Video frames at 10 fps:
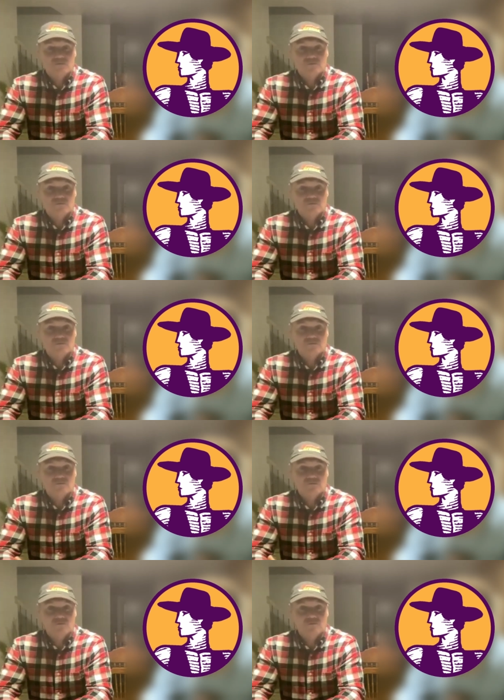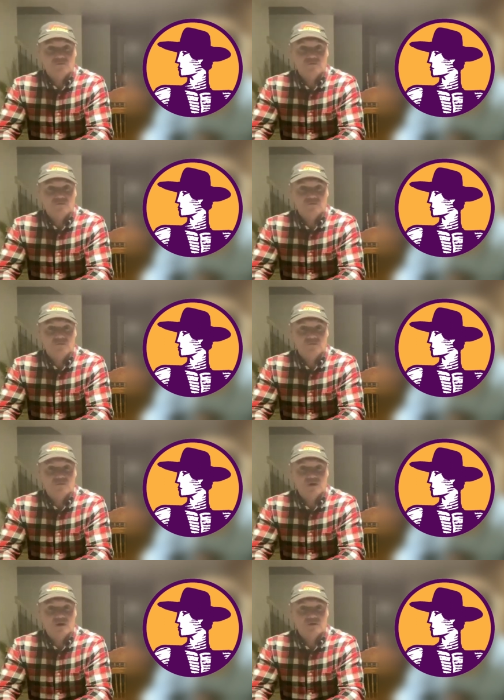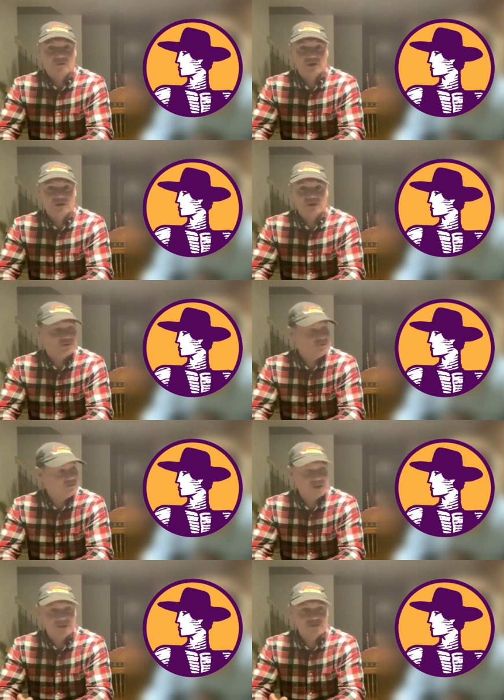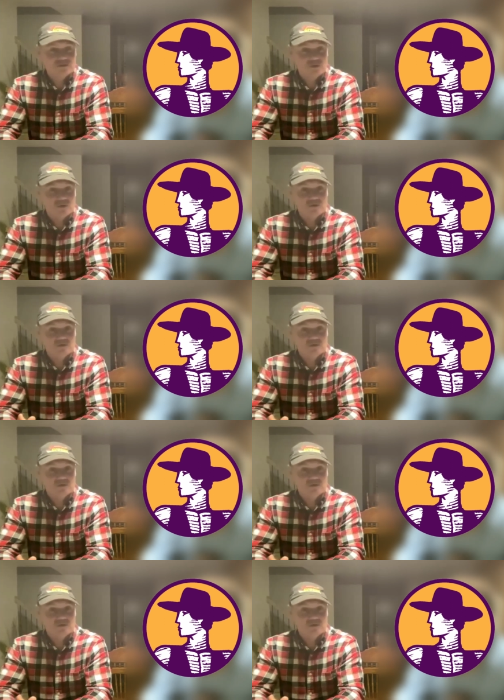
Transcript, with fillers: Mm-hmm. Yeah. Yeah, great question. Thanks, Lauren.